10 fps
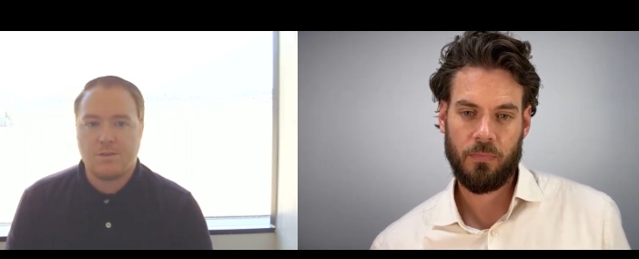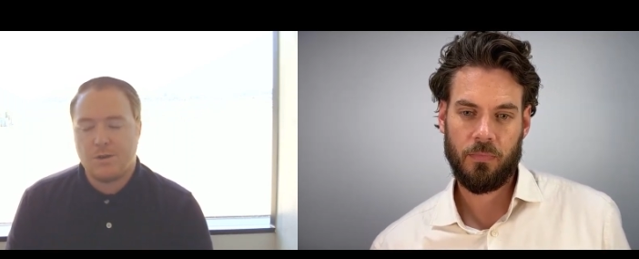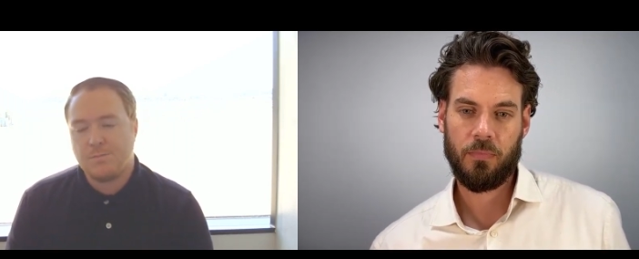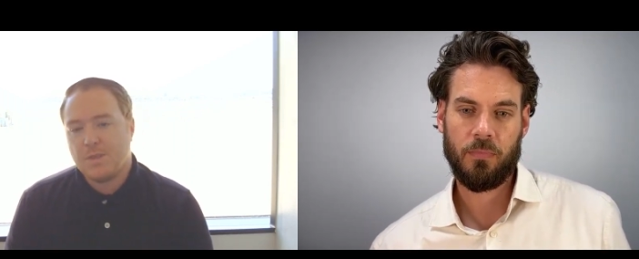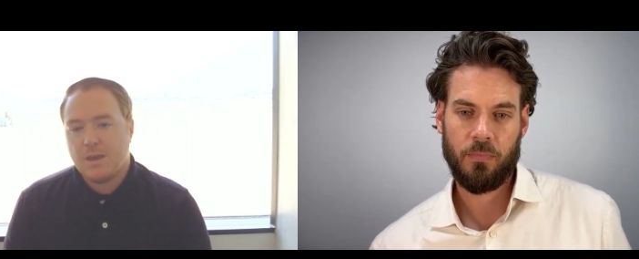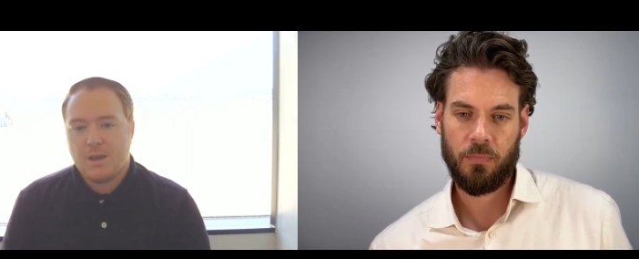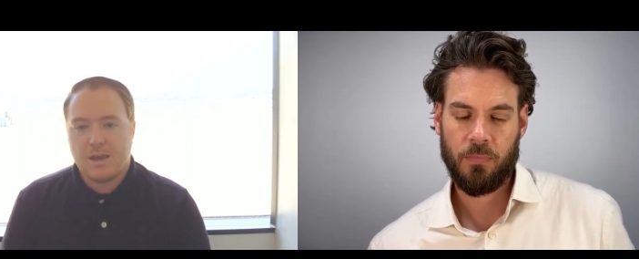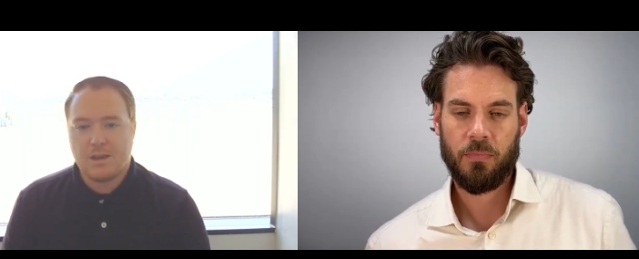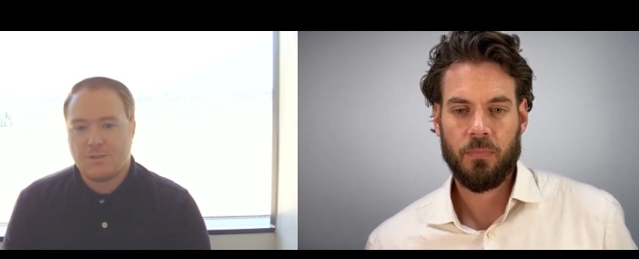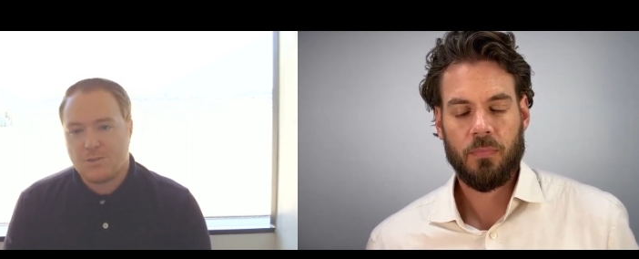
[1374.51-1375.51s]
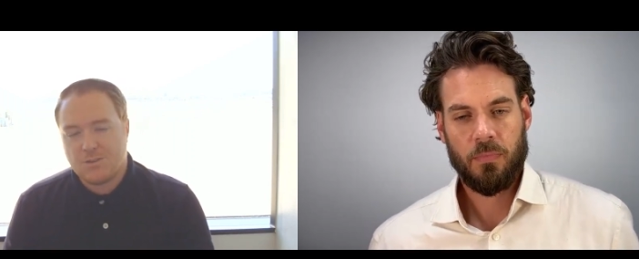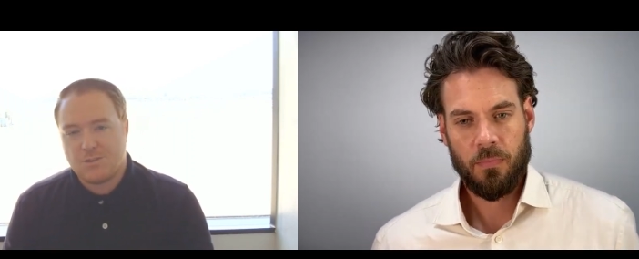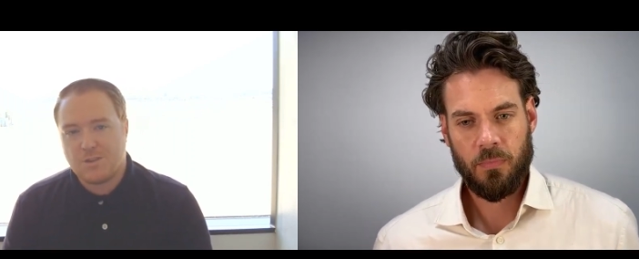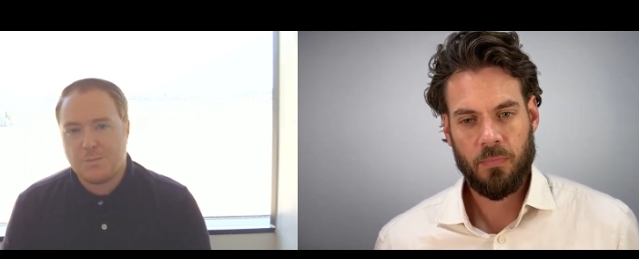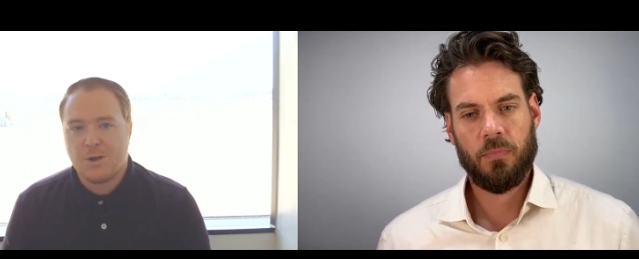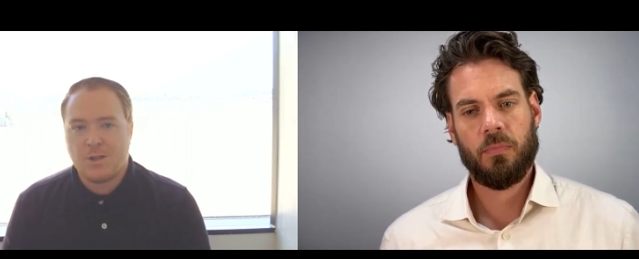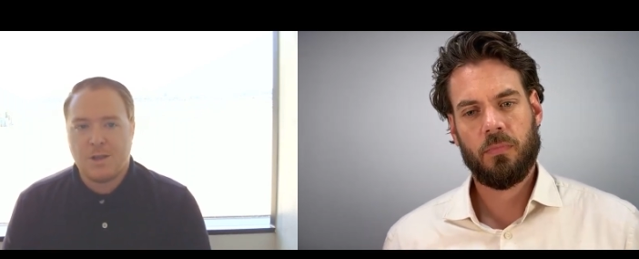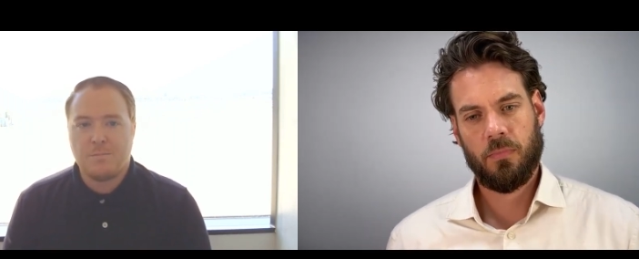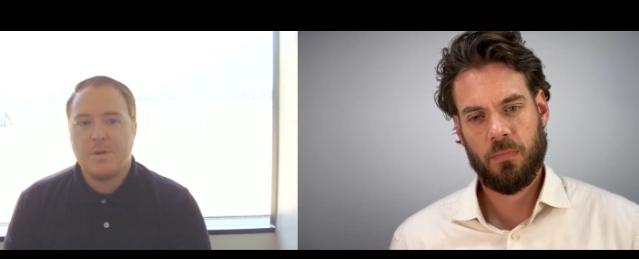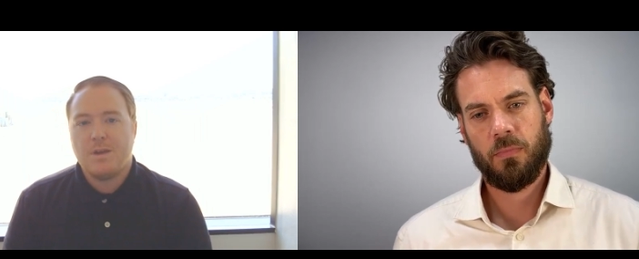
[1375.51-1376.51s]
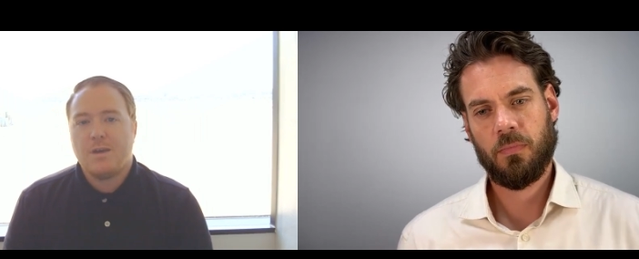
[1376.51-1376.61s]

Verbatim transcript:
Speaker 1: So I guess just to sum it all up,